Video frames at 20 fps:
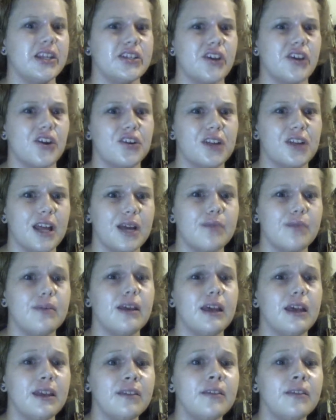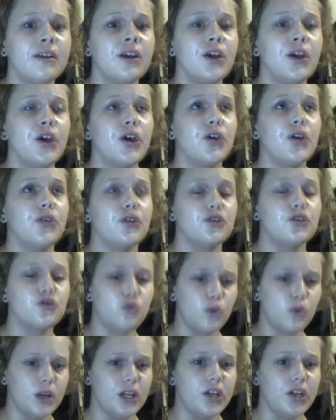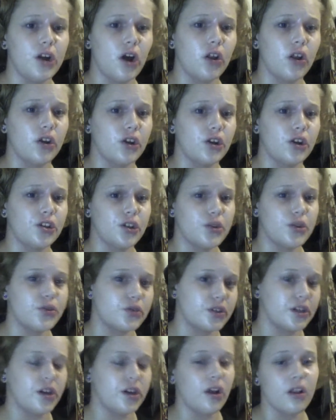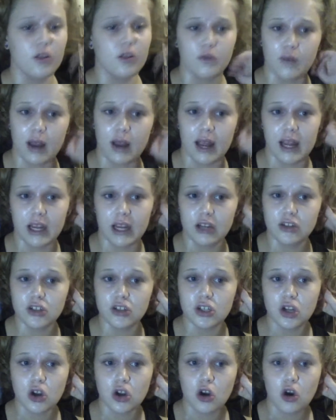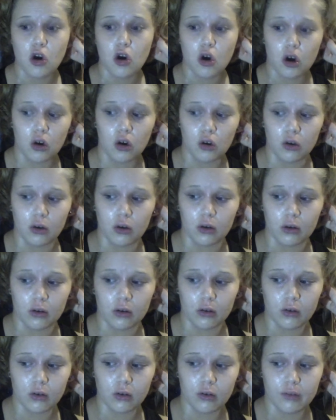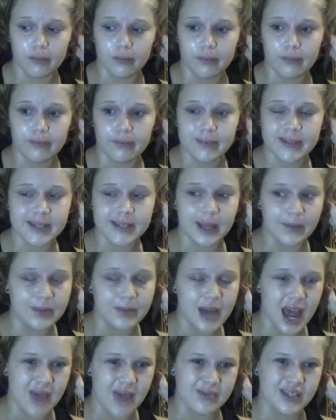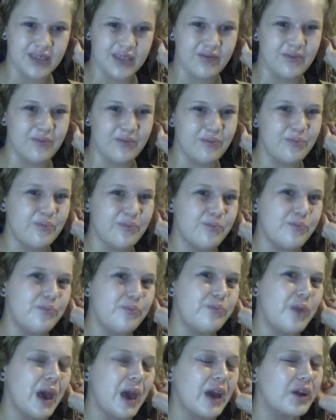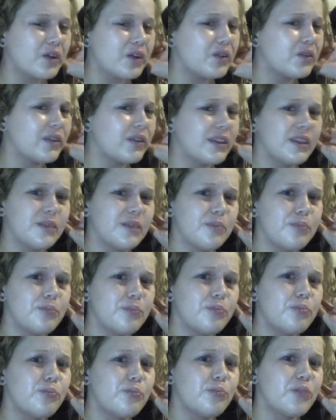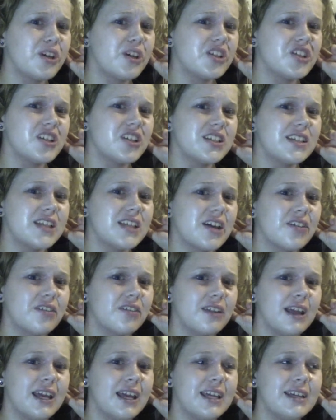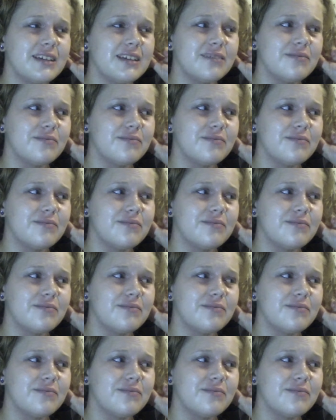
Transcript: that are like in the $20 to $30 range are sometimes even better than brushes that are like